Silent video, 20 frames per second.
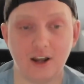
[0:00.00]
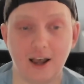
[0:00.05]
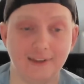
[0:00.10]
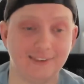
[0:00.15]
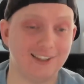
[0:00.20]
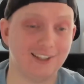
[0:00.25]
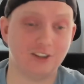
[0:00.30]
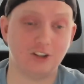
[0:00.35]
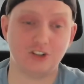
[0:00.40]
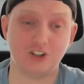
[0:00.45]
I
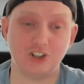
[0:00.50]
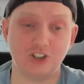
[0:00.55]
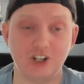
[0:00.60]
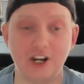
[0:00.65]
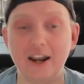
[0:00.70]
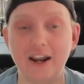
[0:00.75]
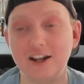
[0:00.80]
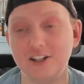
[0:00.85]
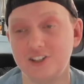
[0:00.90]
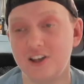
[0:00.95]
think there's a
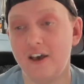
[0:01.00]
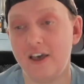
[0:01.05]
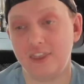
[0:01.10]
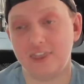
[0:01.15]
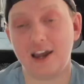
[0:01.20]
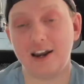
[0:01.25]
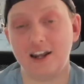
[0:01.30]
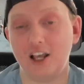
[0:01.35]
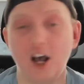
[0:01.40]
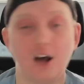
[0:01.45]
chance
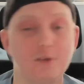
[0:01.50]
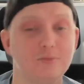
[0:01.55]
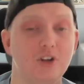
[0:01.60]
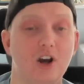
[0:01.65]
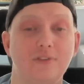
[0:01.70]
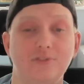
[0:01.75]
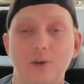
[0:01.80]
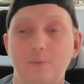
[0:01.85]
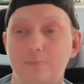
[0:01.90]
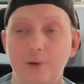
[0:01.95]
that he comes
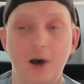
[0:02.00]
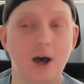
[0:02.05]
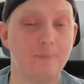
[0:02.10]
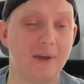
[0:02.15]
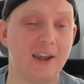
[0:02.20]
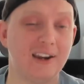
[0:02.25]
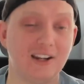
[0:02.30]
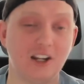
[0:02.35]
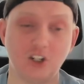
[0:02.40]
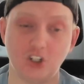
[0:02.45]
off the PUP
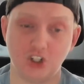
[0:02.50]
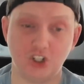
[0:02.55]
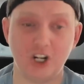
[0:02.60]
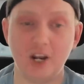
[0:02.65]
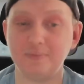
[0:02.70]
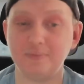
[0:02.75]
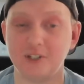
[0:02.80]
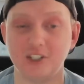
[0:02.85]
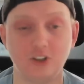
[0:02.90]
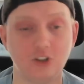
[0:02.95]
and gets shipped